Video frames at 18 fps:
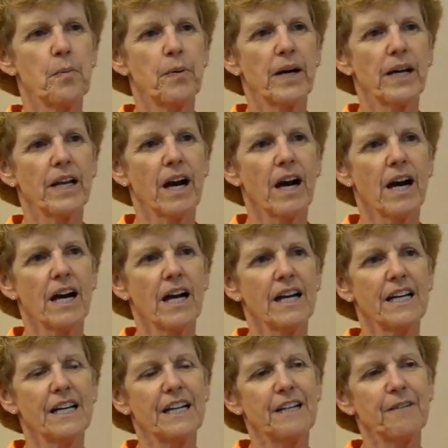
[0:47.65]
But
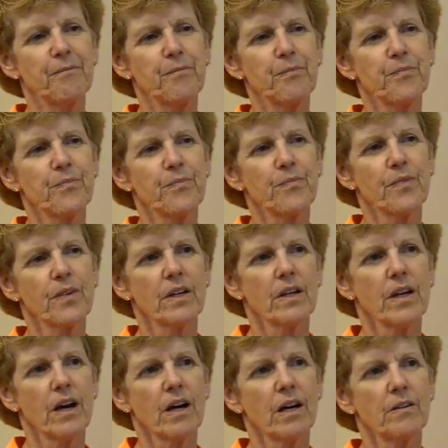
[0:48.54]
I,
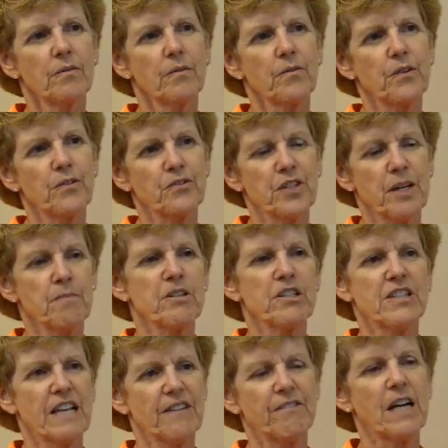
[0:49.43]
some
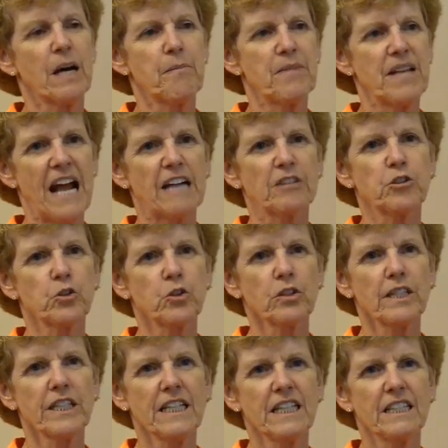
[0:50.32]
just have come
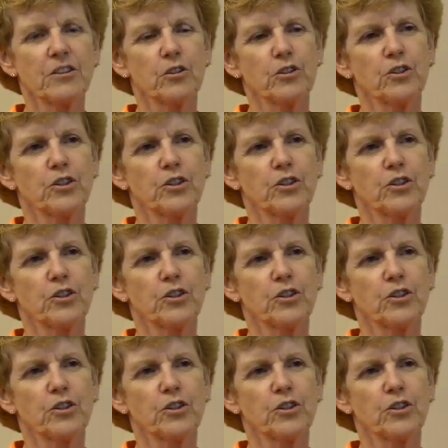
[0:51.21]
naturally,